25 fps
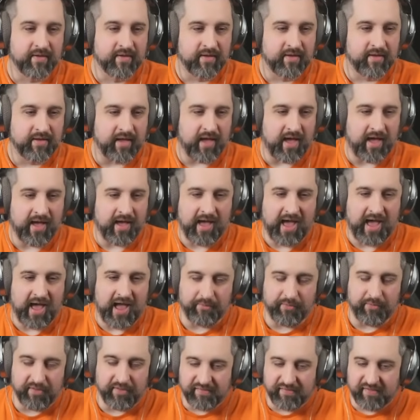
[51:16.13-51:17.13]
I
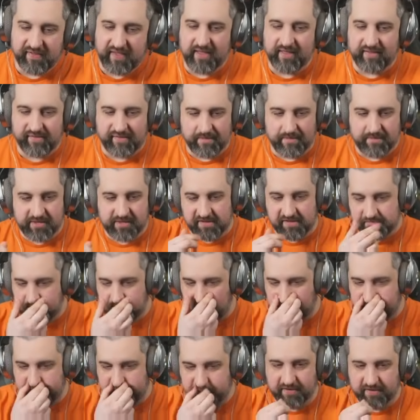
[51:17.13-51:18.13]
will say some of these
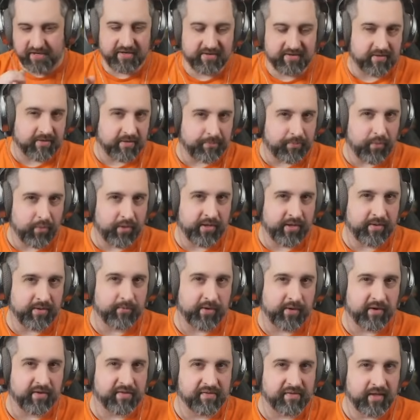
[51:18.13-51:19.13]
buffs are getting to the point
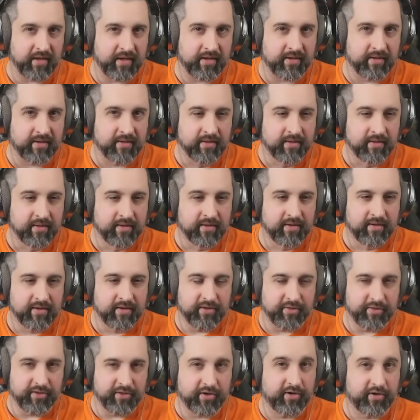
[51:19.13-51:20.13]
where it's like
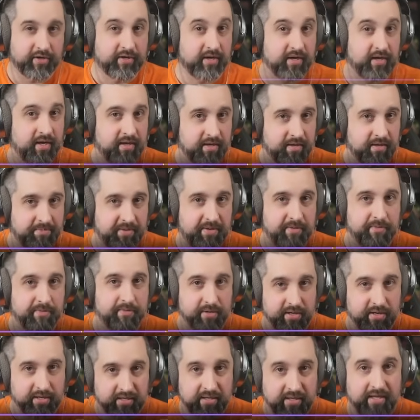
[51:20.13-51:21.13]
they're going to be
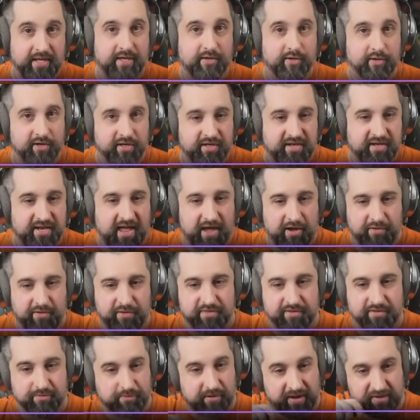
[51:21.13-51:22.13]
really good now in
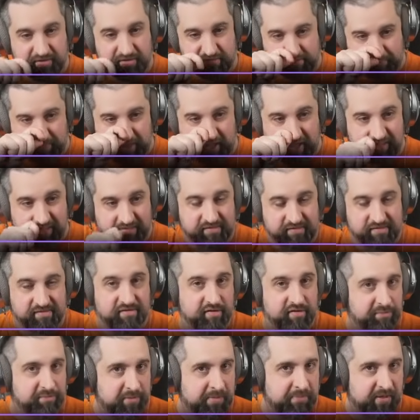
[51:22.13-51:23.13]
the right spots. It's
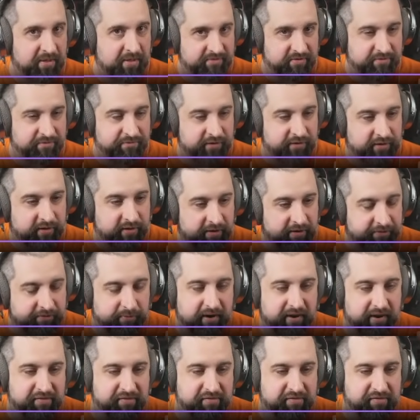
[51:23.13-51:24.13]
just people have to figure out the
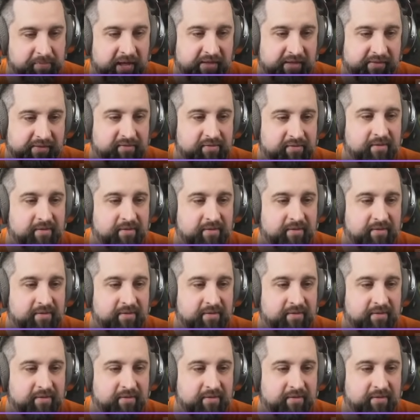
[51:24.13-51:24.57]
right spots.